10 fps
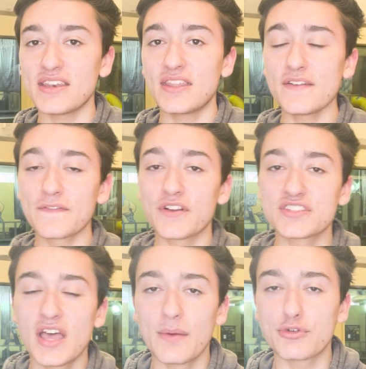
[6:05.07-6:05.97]
difference
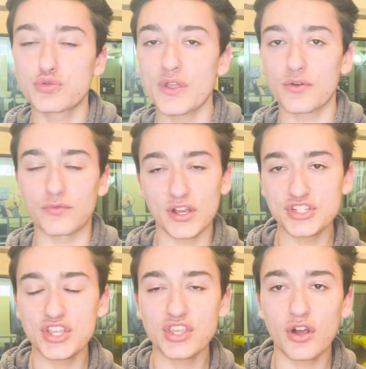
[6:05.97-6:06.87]
between
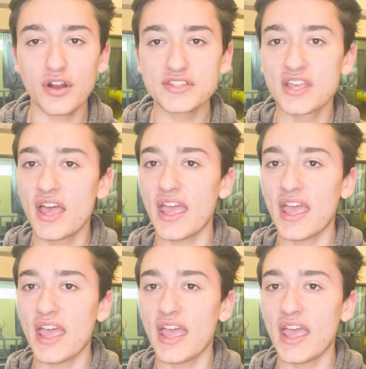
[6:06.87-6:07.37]
rushing yards